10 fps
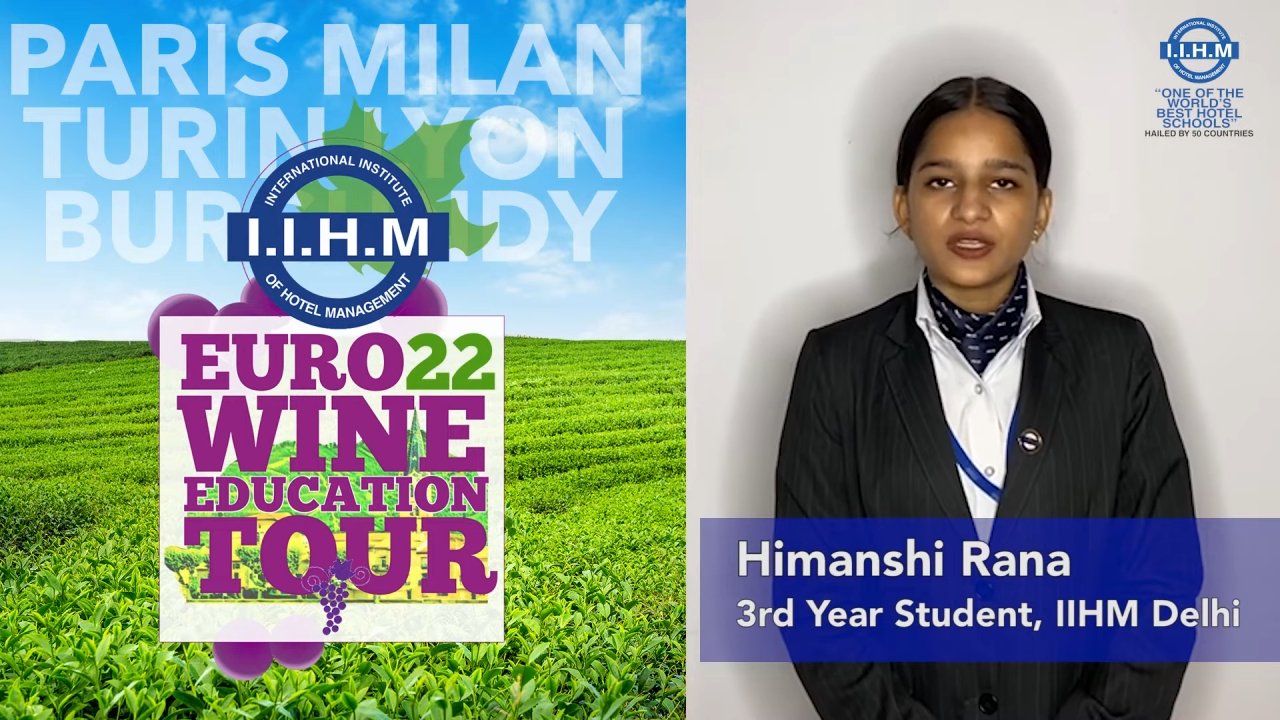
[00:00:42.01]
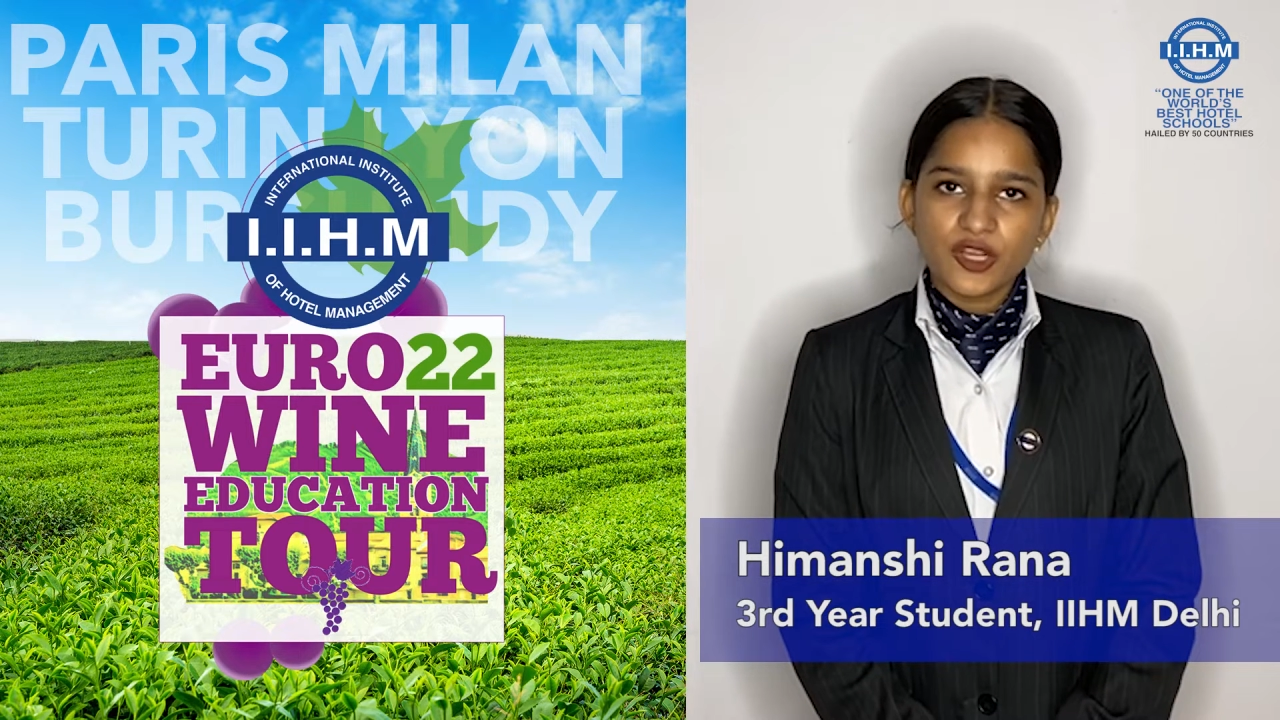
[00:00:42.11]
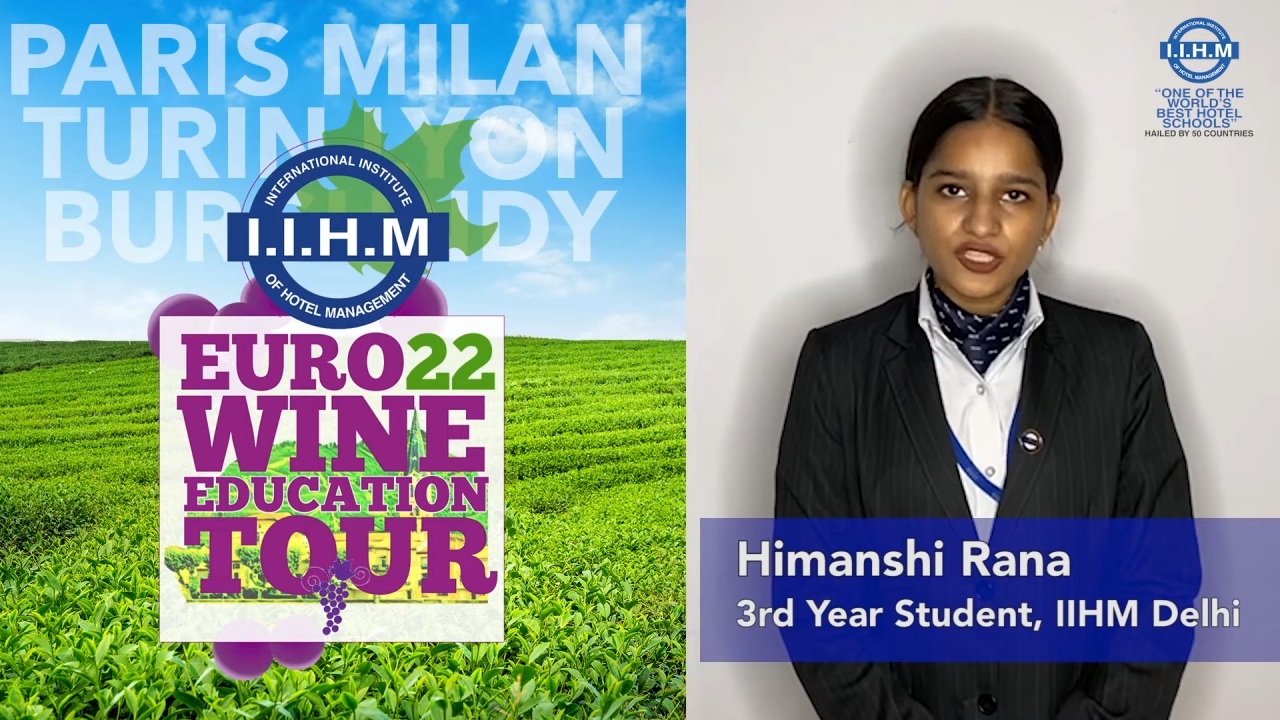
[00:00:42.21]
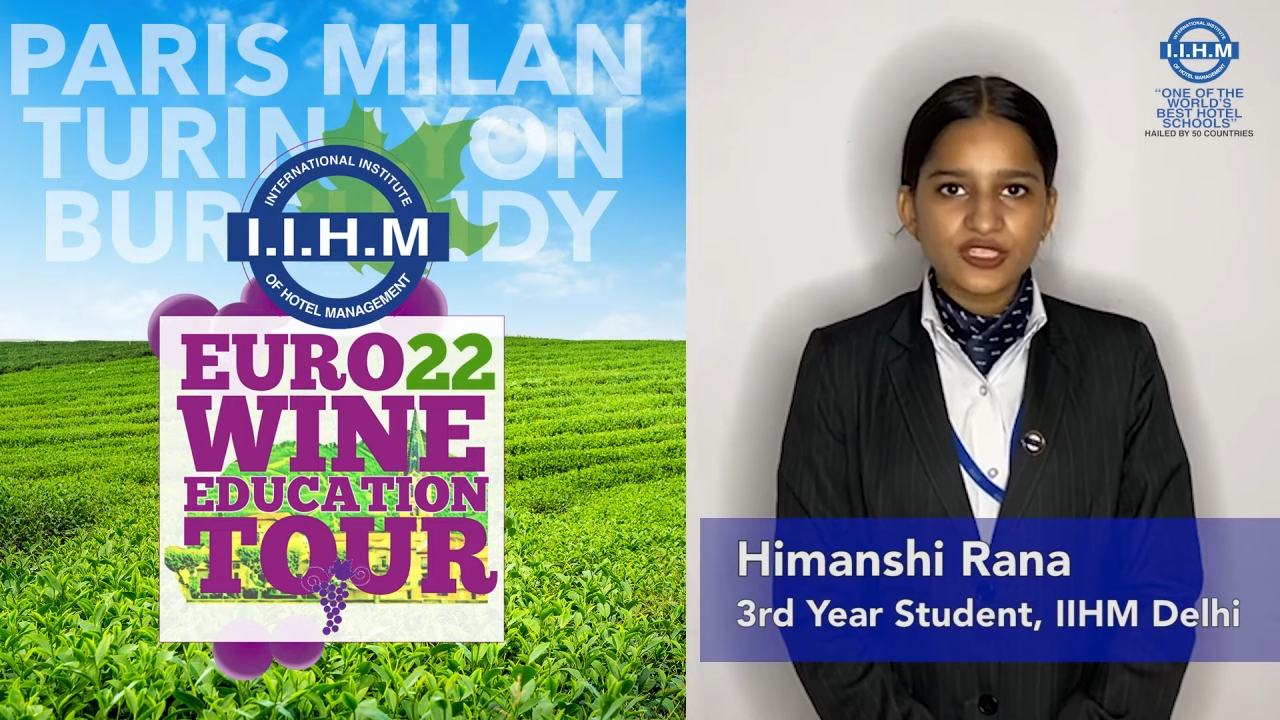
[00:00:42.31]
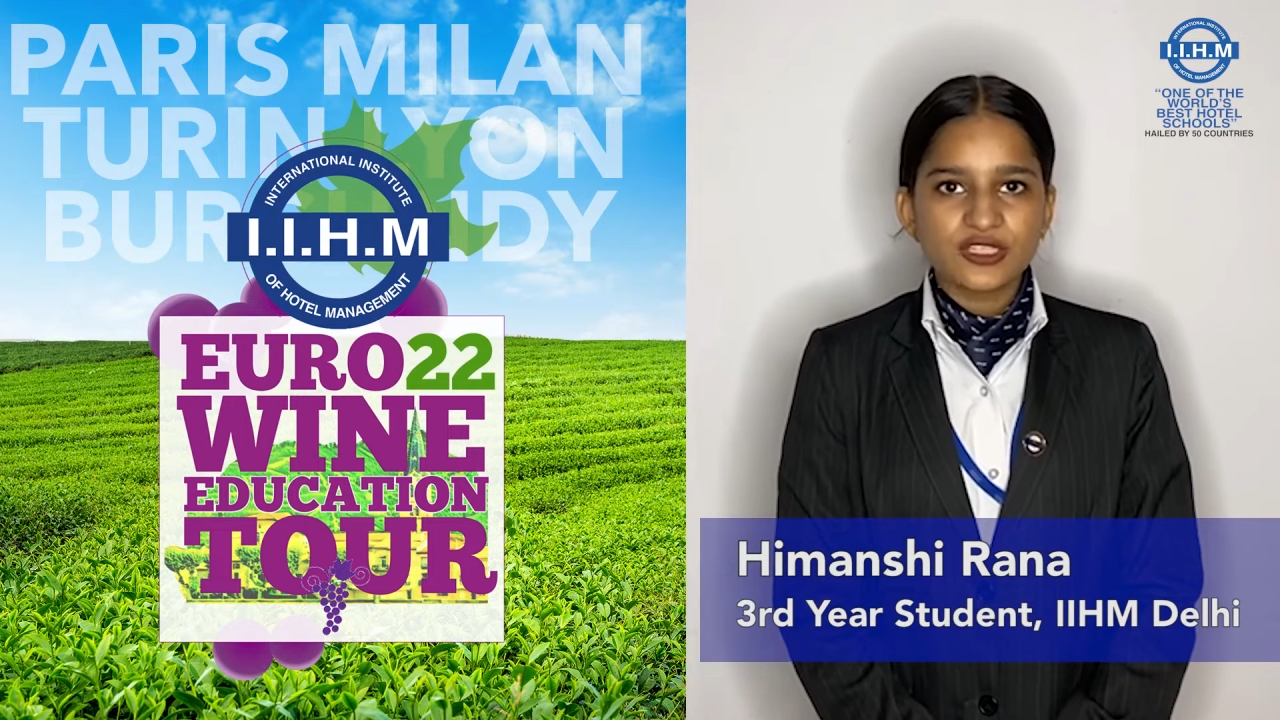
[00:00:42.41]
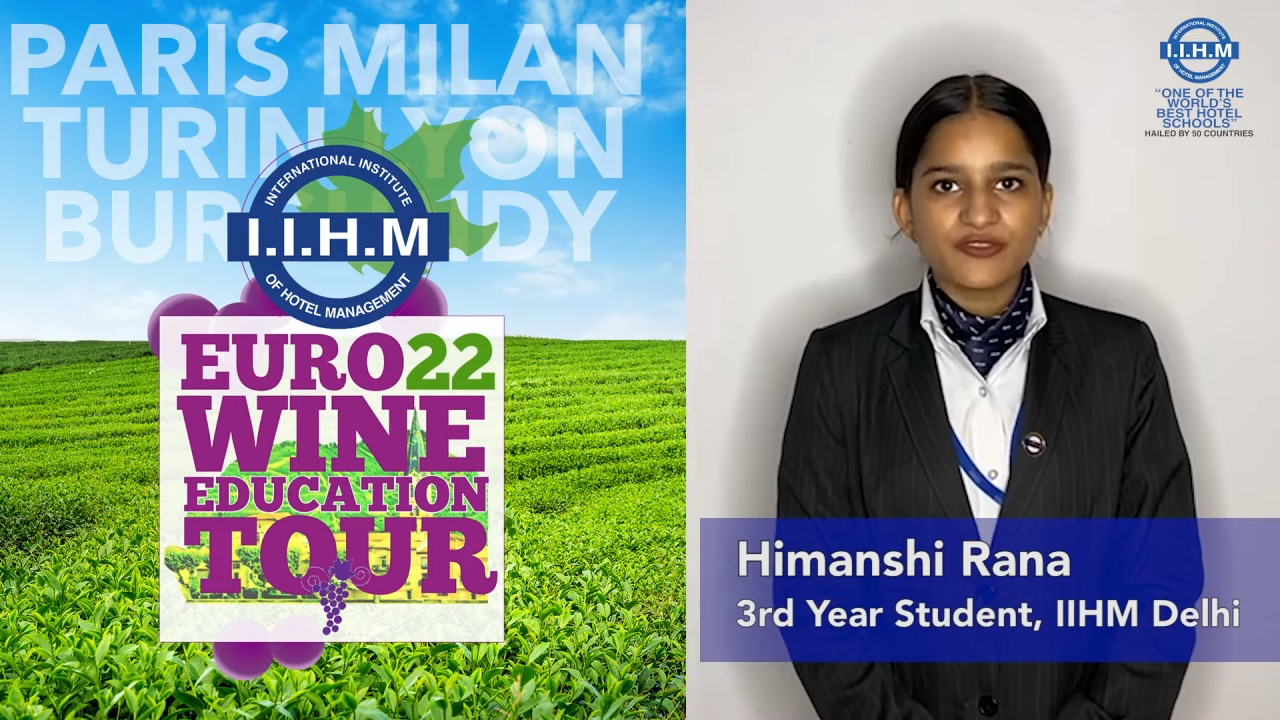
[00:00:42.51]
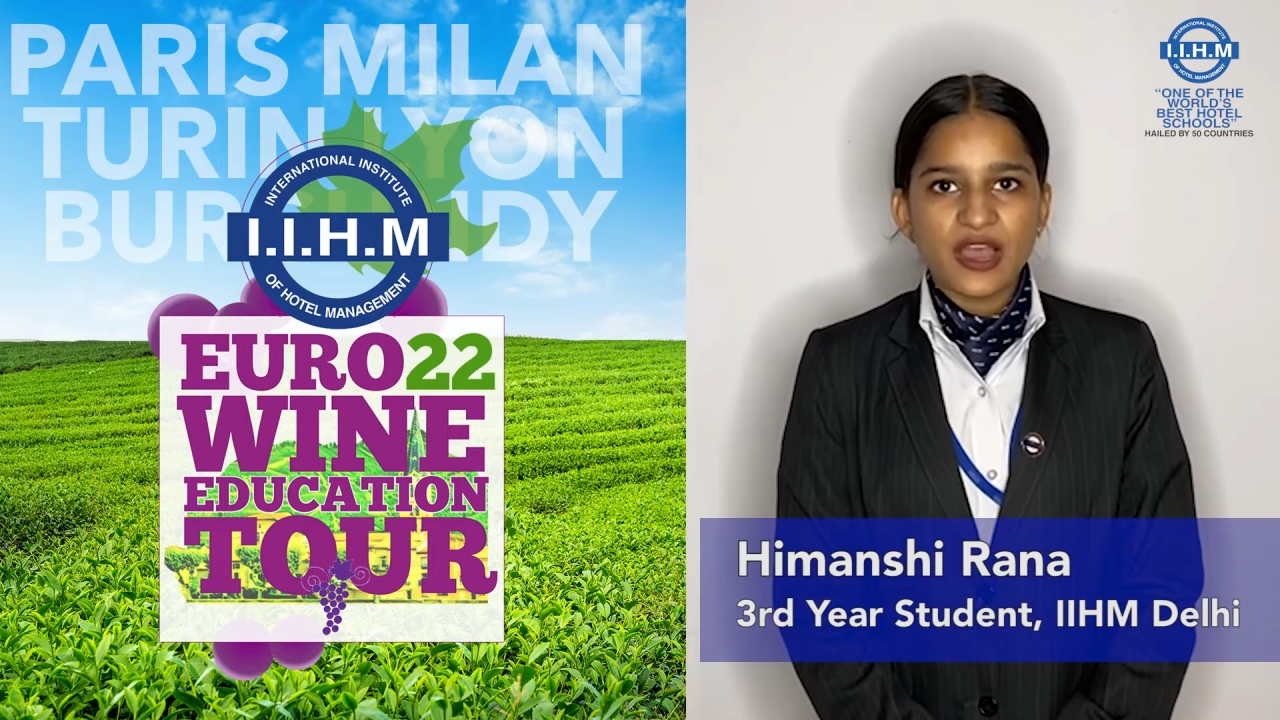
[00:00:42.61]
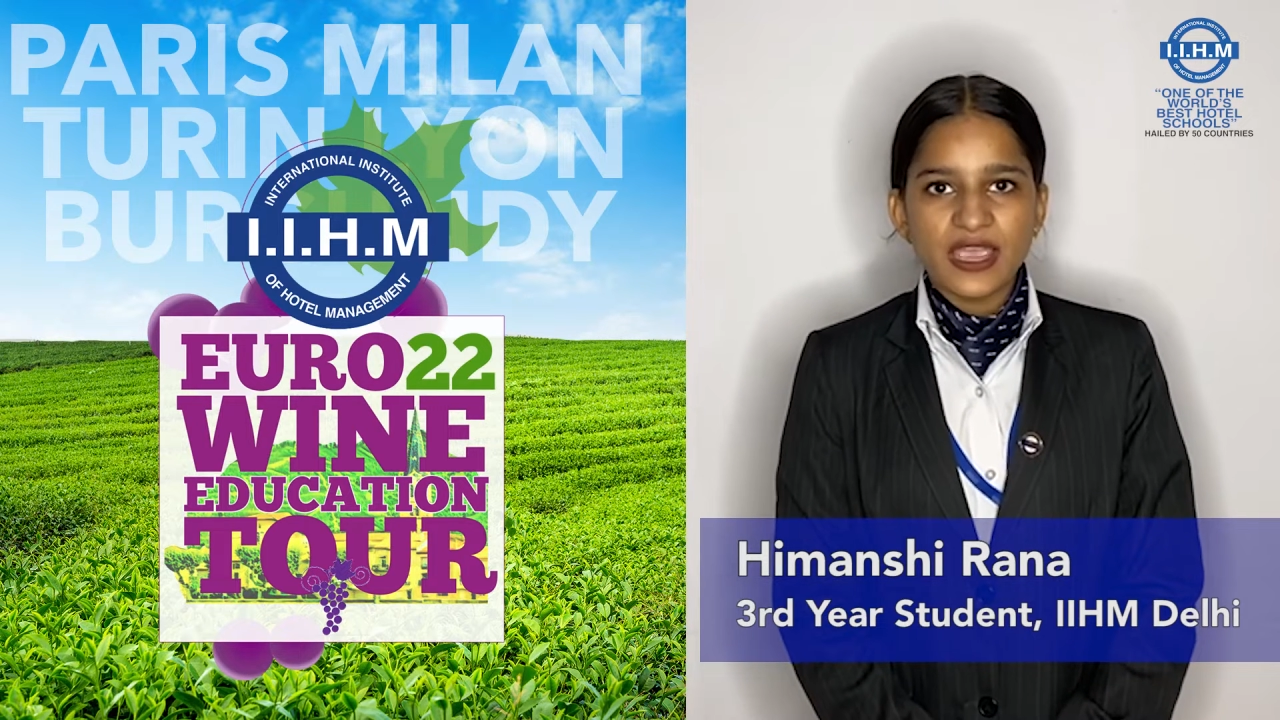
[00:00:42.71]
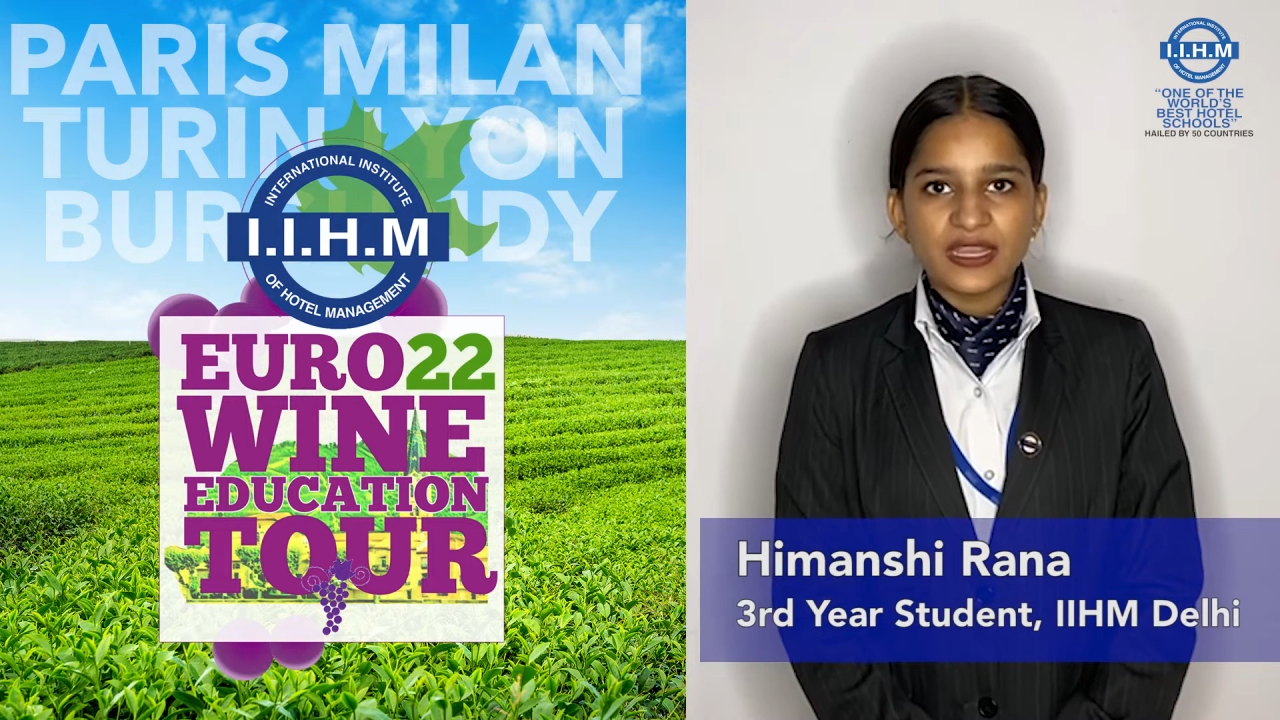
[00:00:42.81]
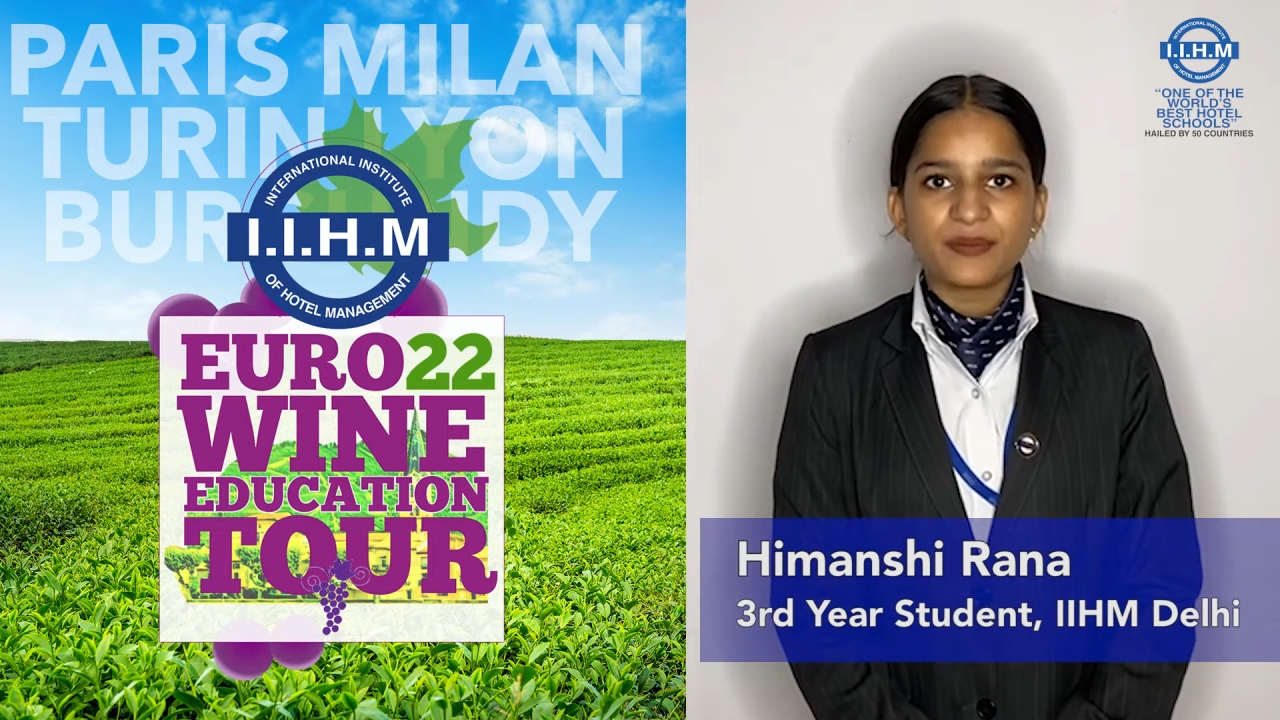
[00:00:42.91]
not just the wine